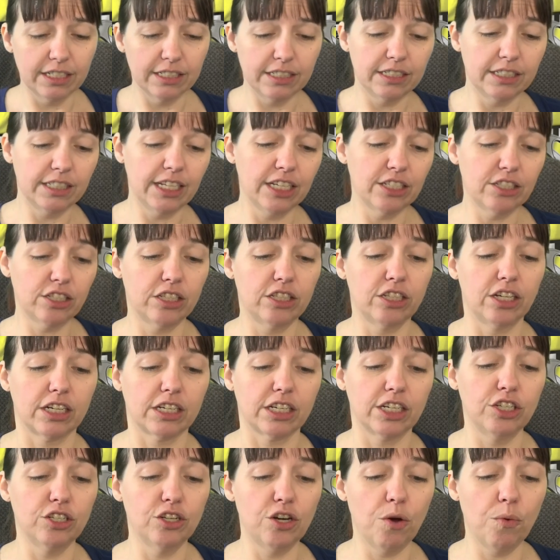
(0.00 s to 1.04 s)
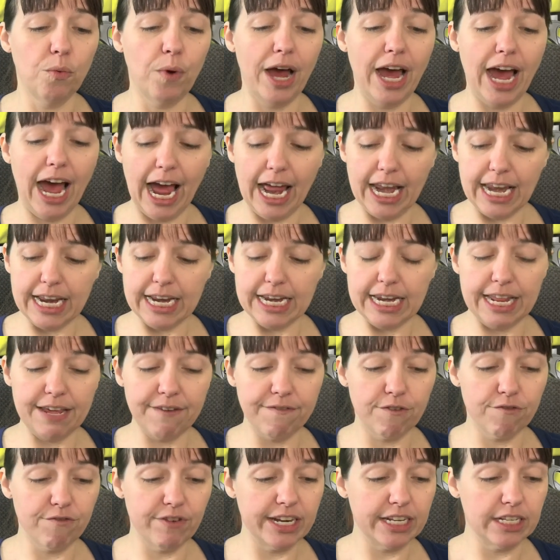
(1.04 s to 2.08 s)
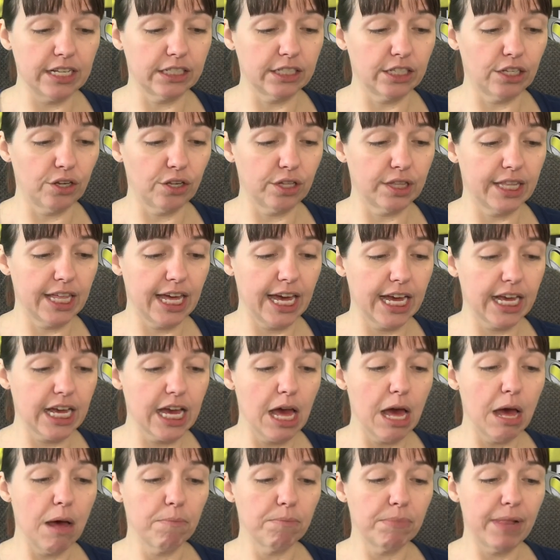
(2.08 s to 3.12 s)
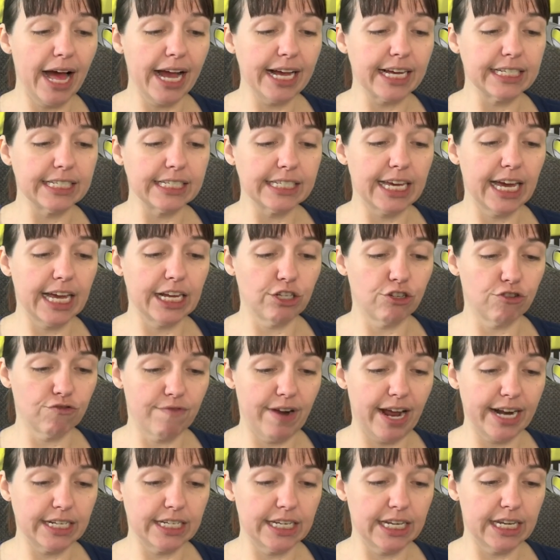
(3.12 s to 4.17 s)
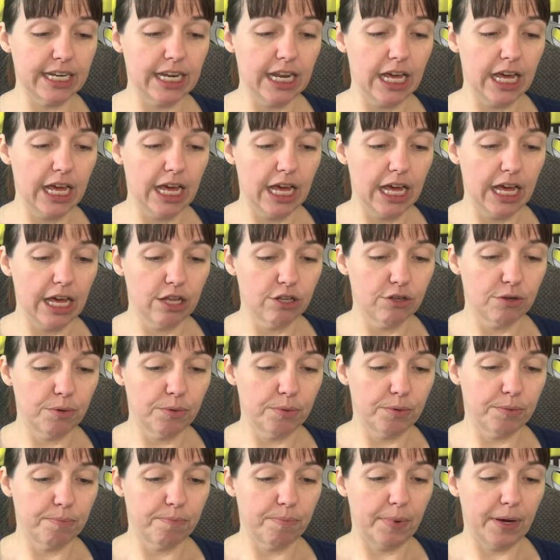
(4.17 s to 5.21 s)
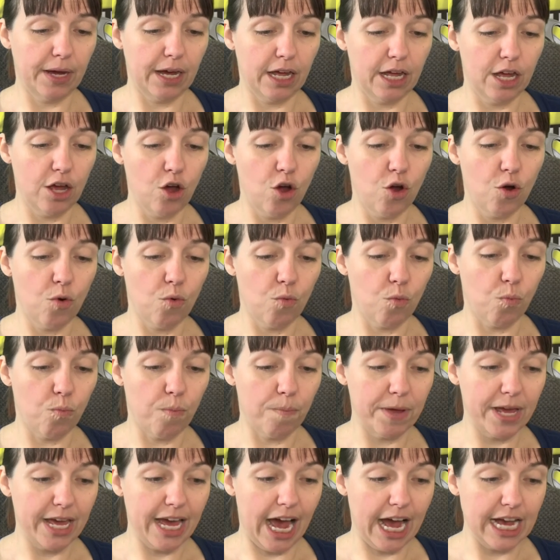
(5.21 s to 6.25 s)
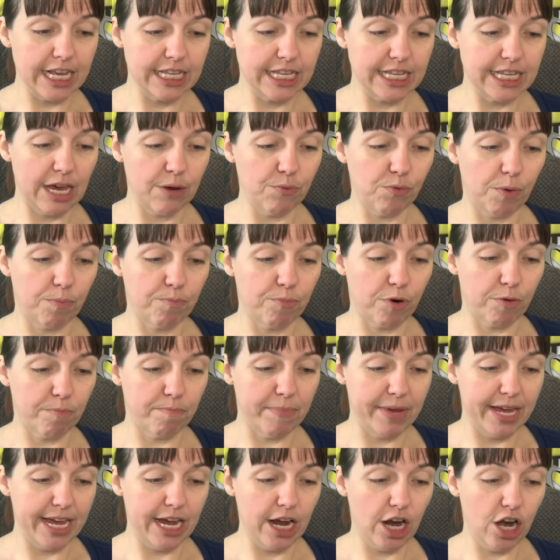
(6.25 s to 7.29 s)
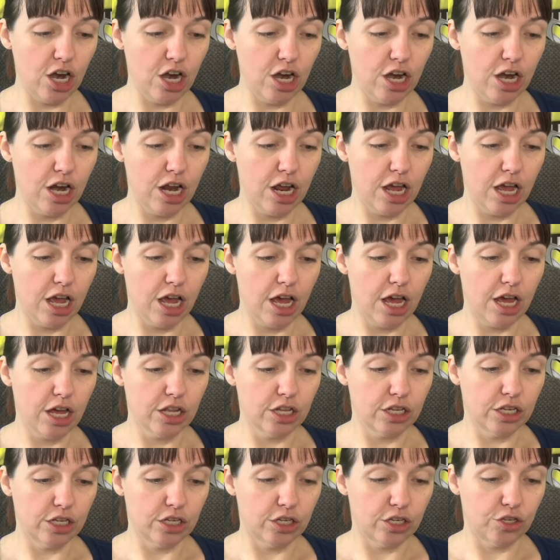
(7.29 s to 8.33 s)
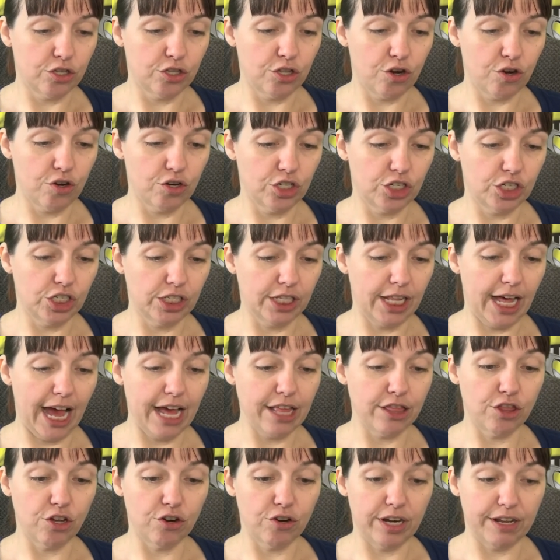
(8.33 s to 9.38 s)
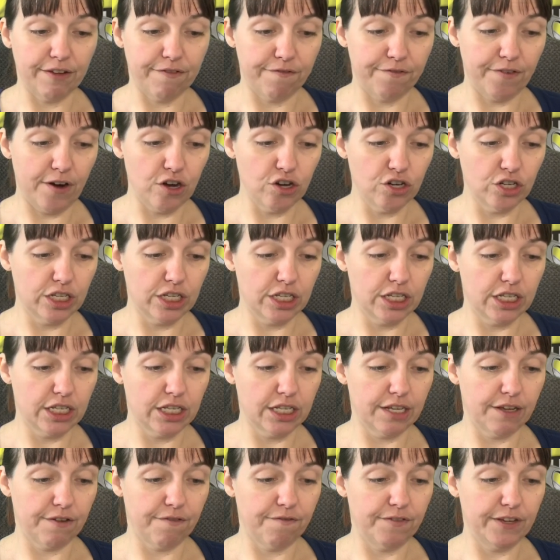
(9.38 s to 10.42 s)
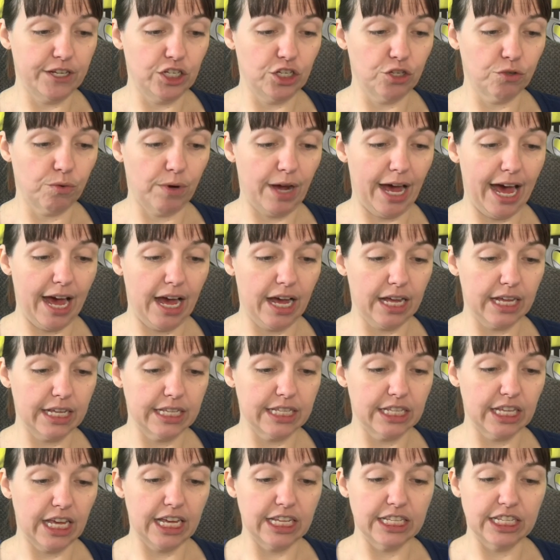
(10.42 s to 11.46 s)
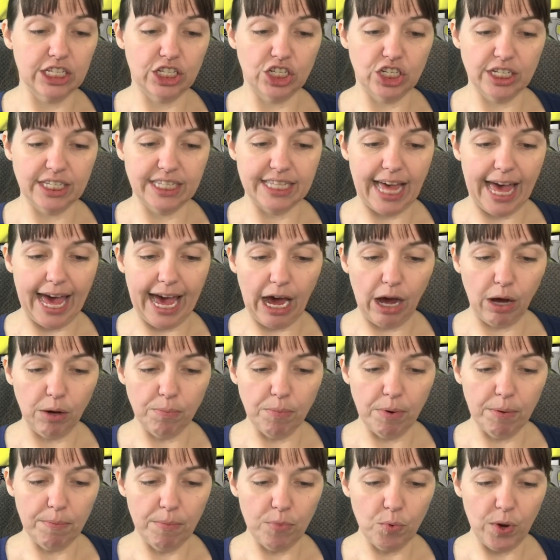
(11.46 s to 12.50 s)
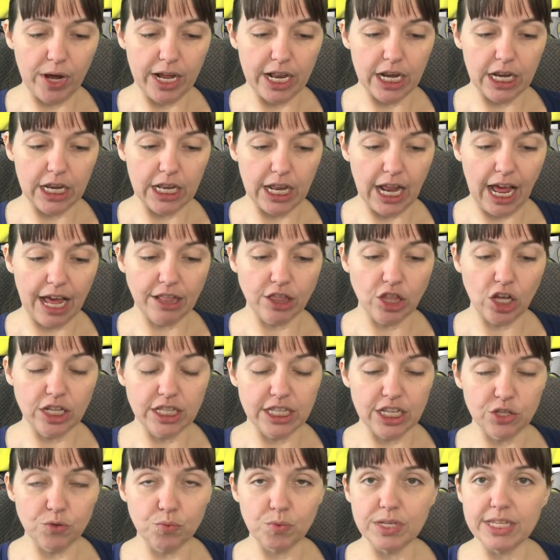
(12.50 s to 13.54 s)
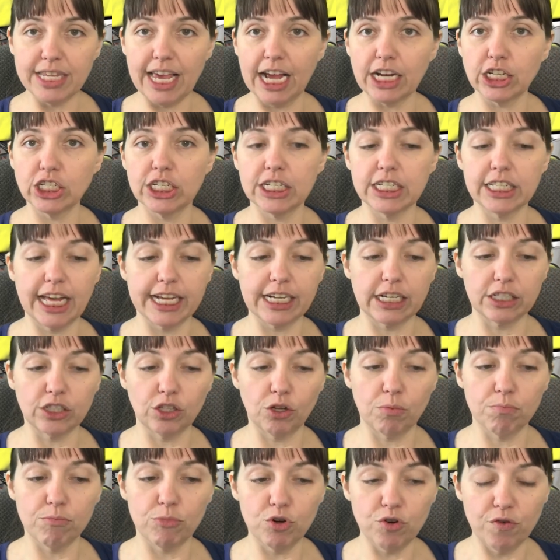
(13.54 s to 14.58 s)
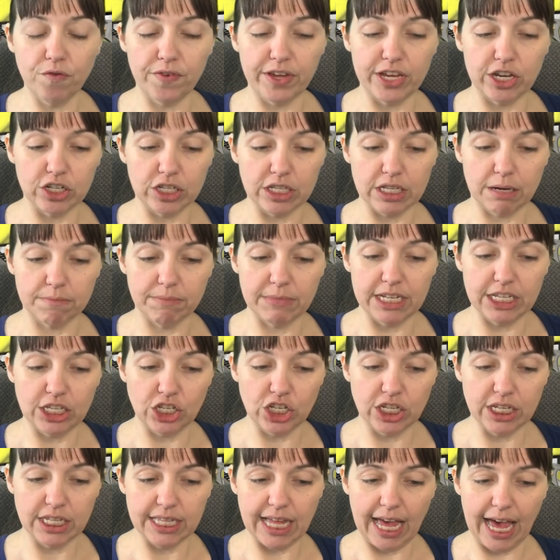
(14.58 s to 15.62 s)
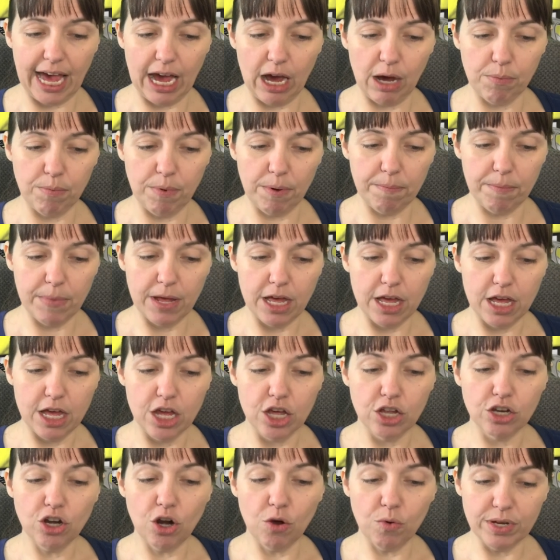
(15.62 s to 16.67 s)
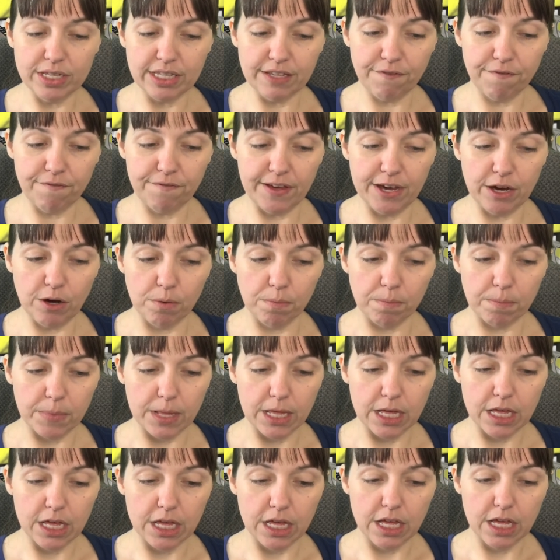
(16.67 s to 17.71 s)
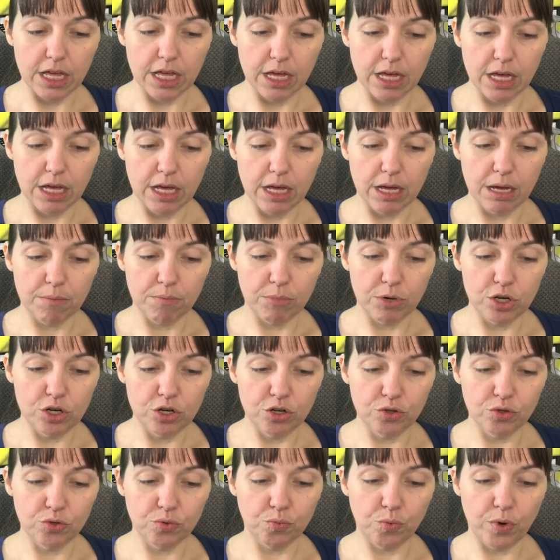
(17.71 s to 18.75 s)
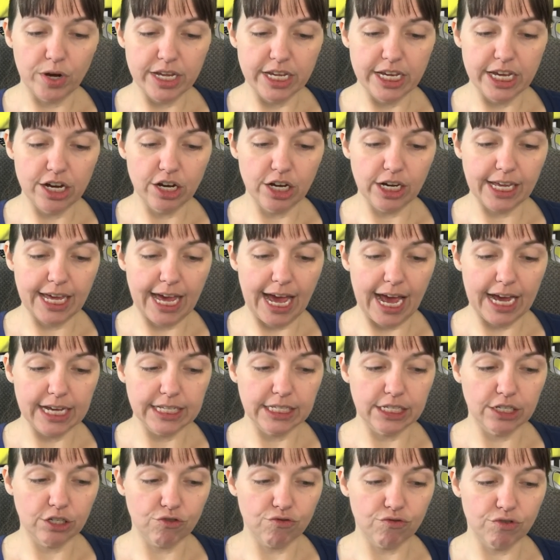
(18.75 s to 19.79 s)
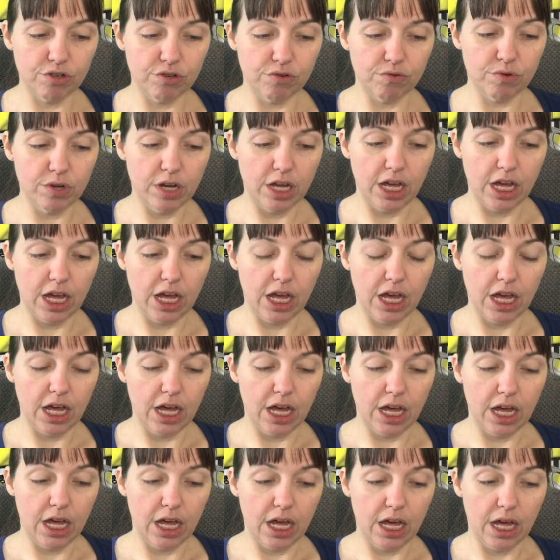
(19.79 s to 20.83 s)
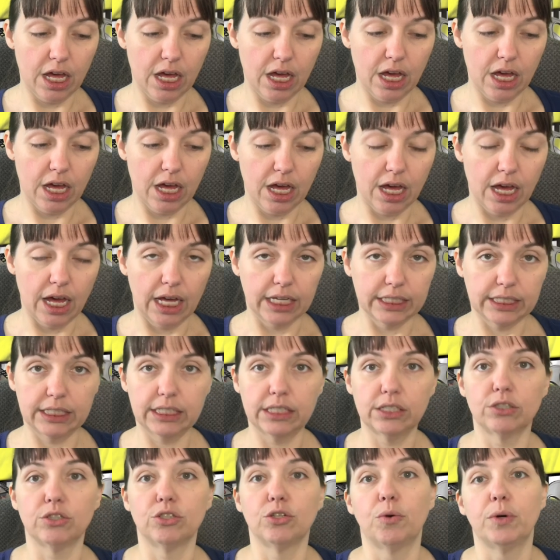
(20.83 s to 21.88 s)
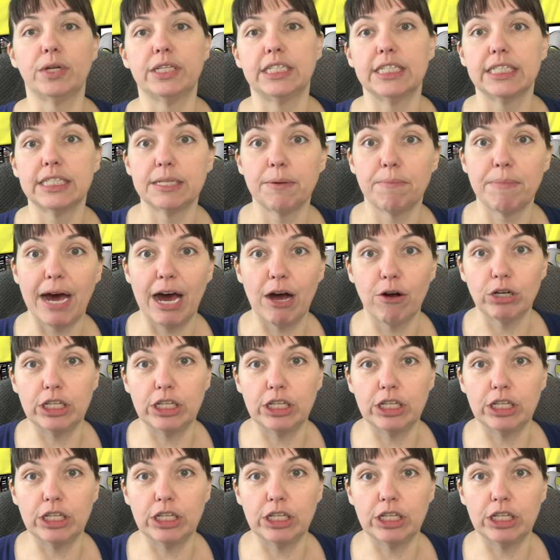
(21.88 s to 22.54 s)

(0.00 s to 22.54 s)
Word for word: Let's look. You know what? I didn't even read the little thing. Black Is King, directed by Beyoncé, will premiere July 31st. Visual. Is it just the album? What? I thought this was actually like a little movie or something. This just the album? No, it's a film. Produced 1 year, cast and crew. I still don't know what this is about.